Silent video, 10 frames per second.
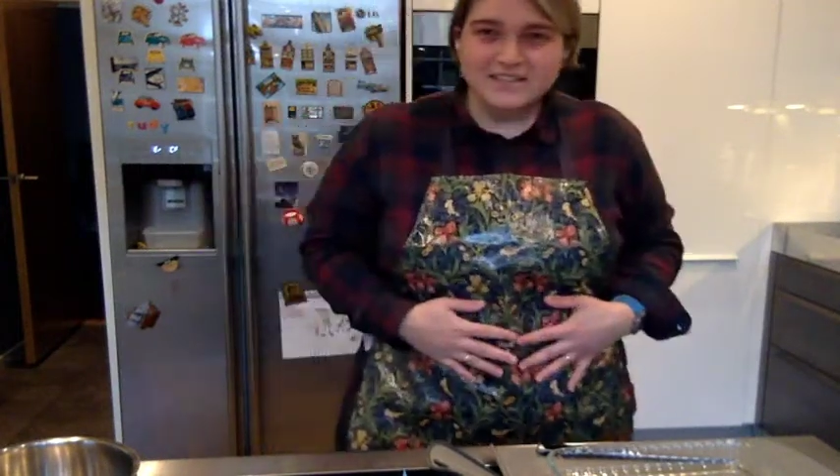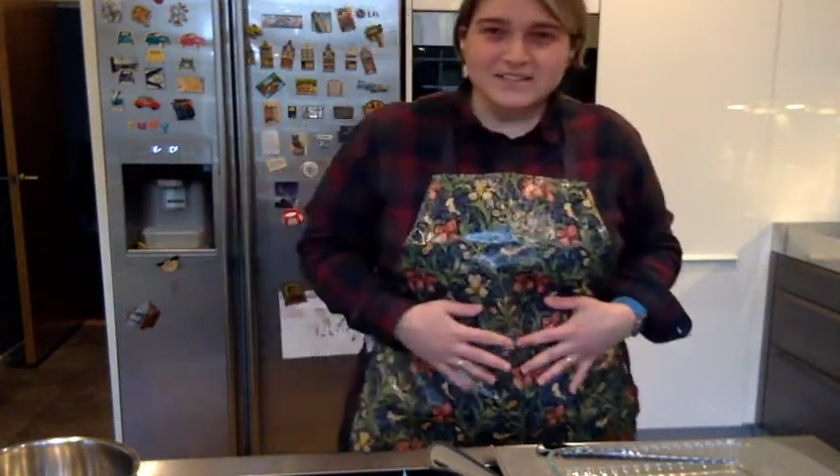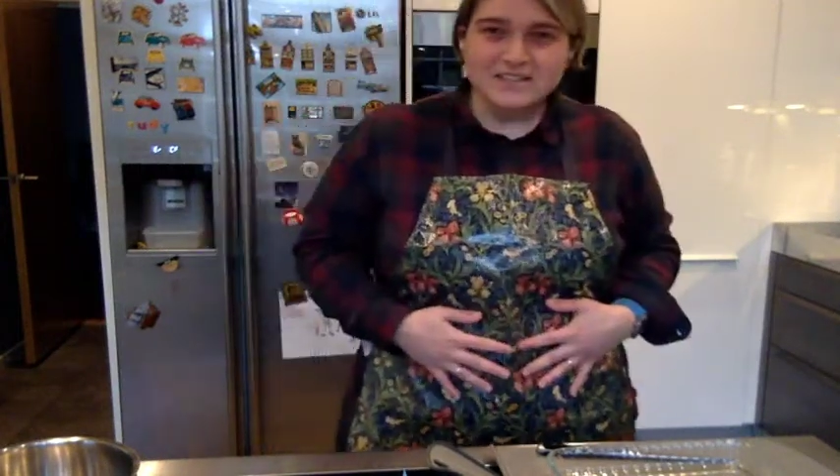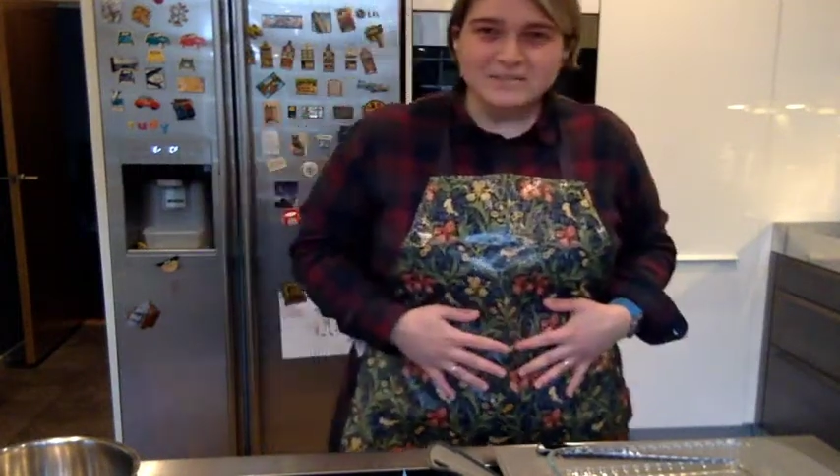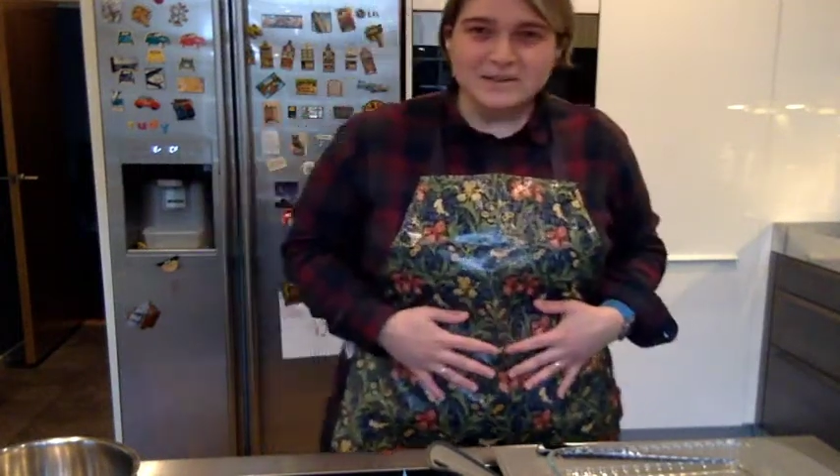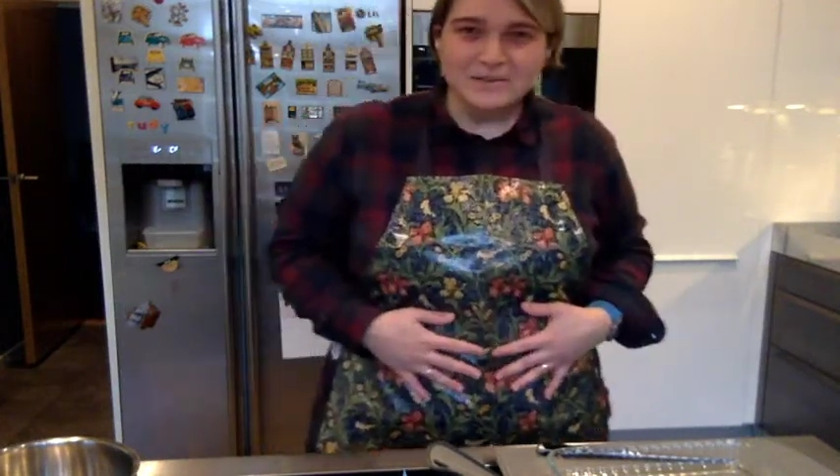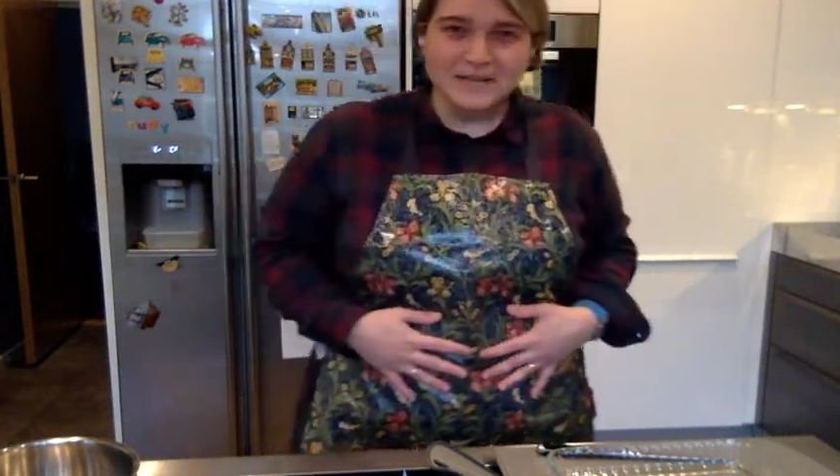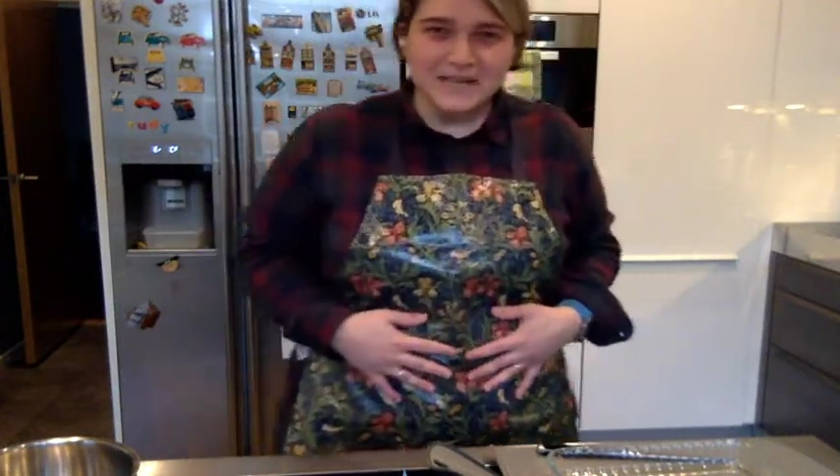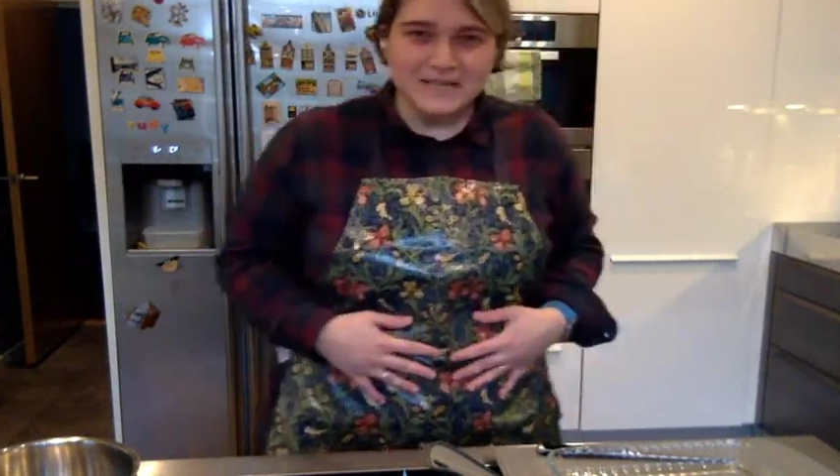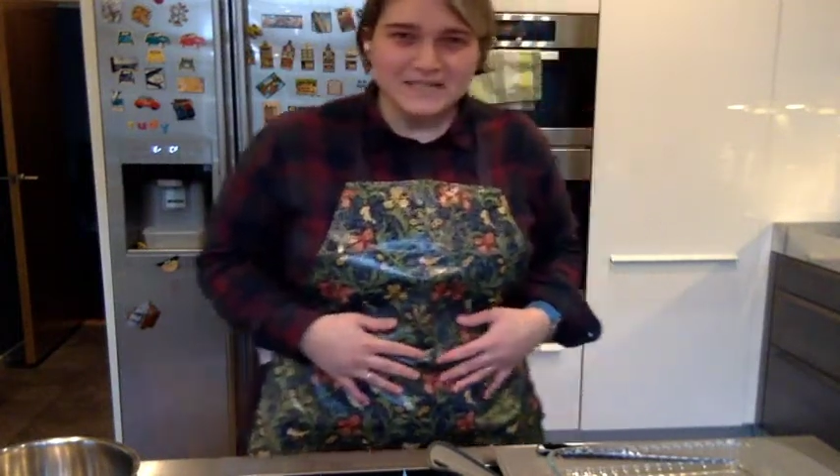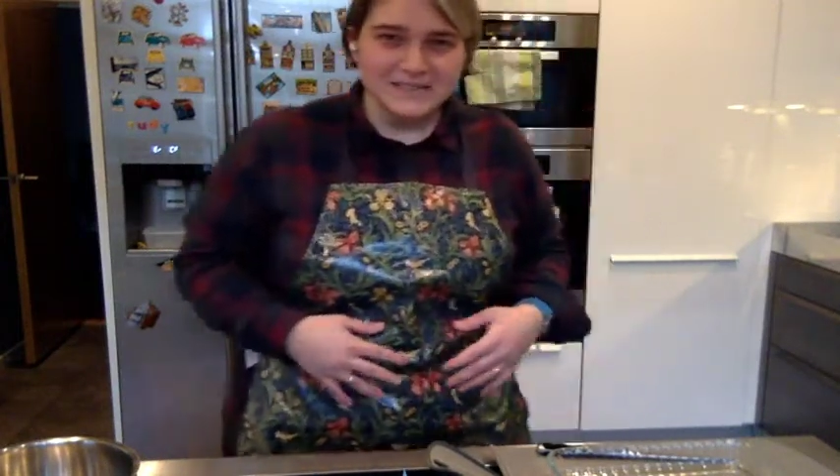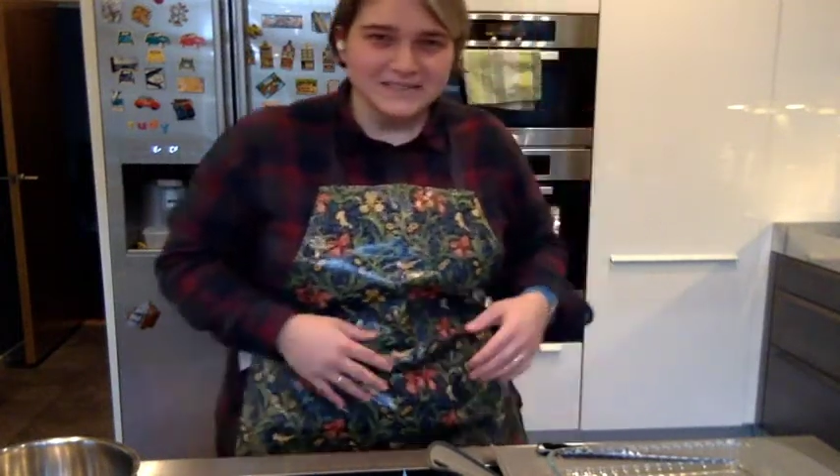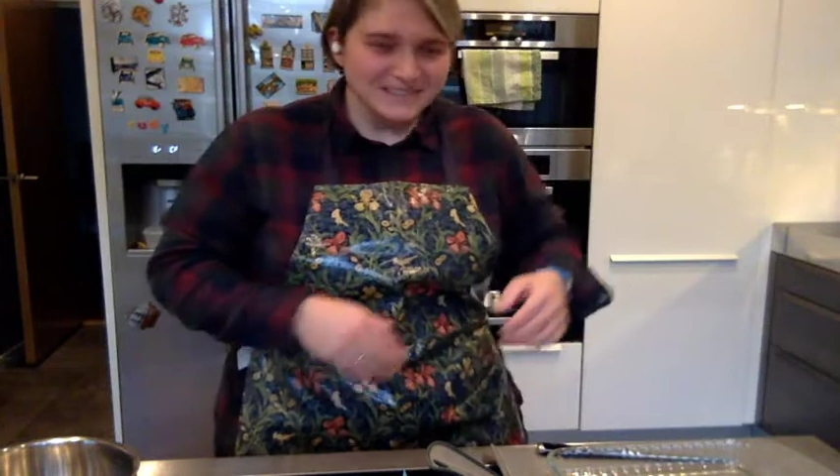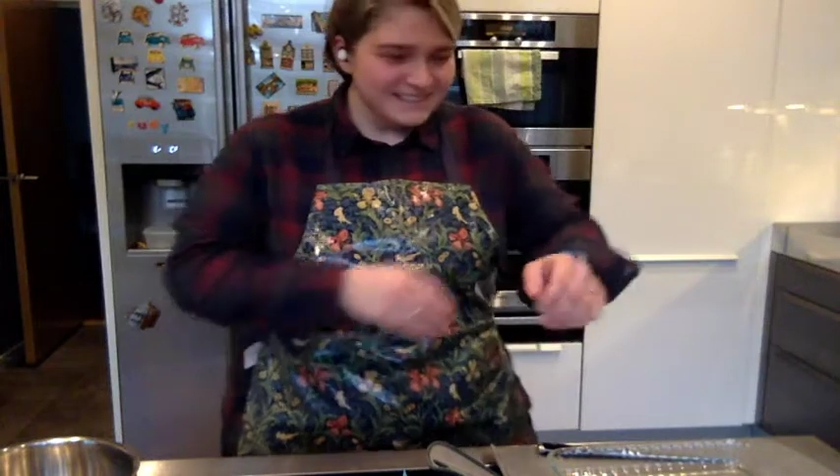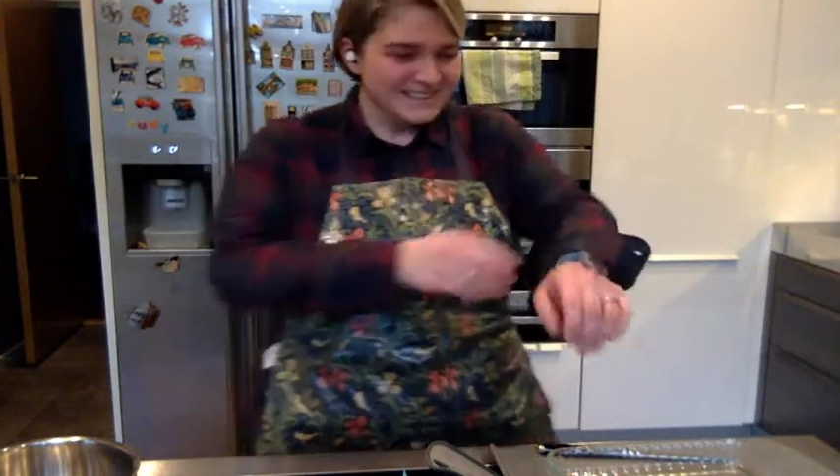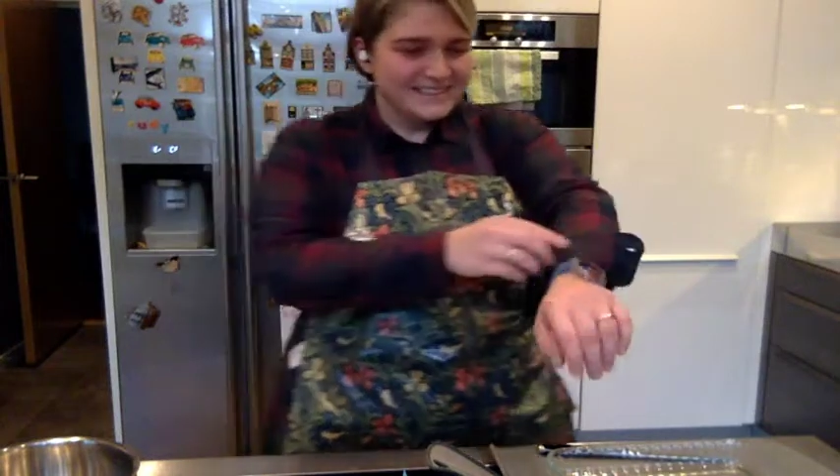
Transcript: she's about 20 years old,